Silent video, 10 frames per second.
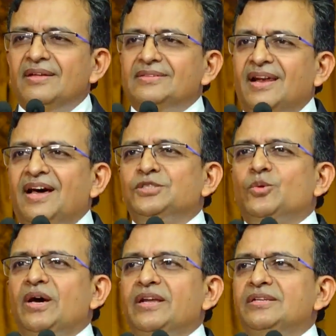The last
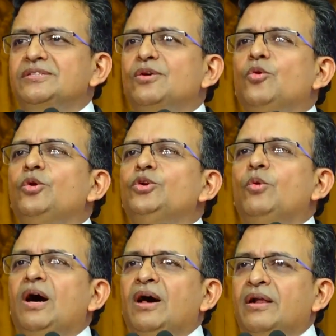one is who
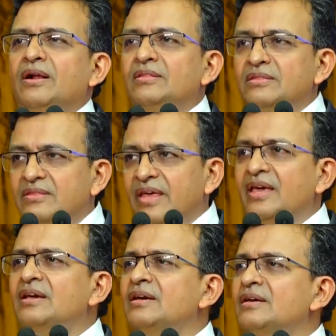you are.
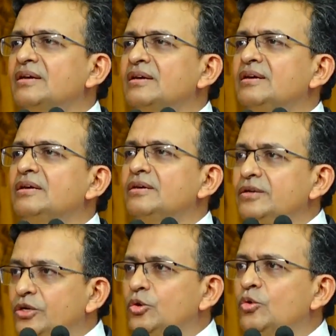Think,
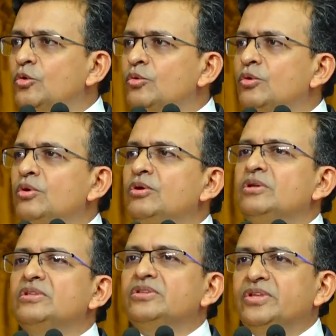do.
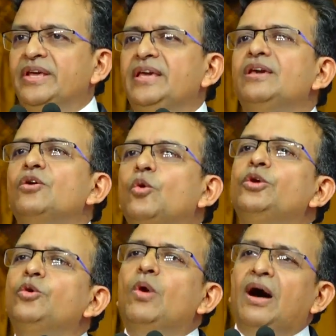3, who
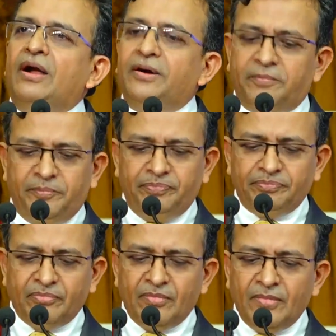you are.
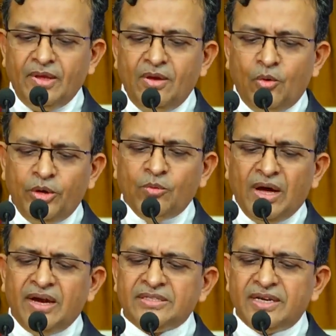Who you
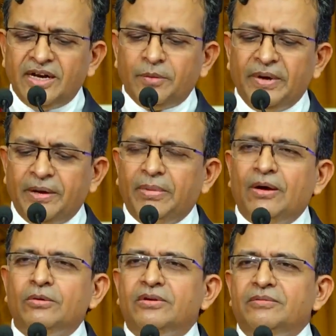are is a little bit
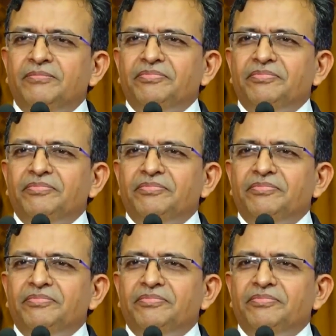about,